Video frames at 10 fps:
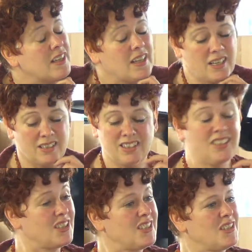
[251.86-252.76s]
Yeah,
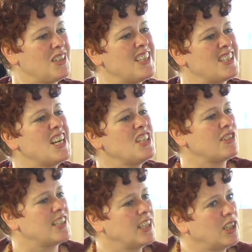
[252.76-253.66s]
it's
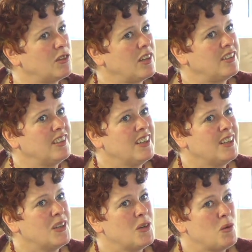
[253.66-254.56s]
interesting that
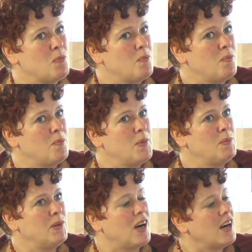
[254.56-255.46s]

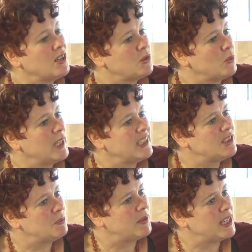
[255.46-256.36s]
people aren't willing
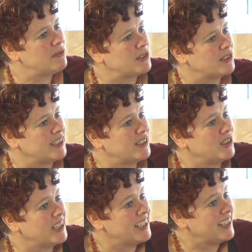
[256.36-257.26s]
to pay for their
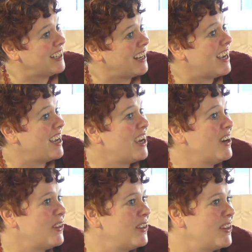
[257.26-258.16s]
own health.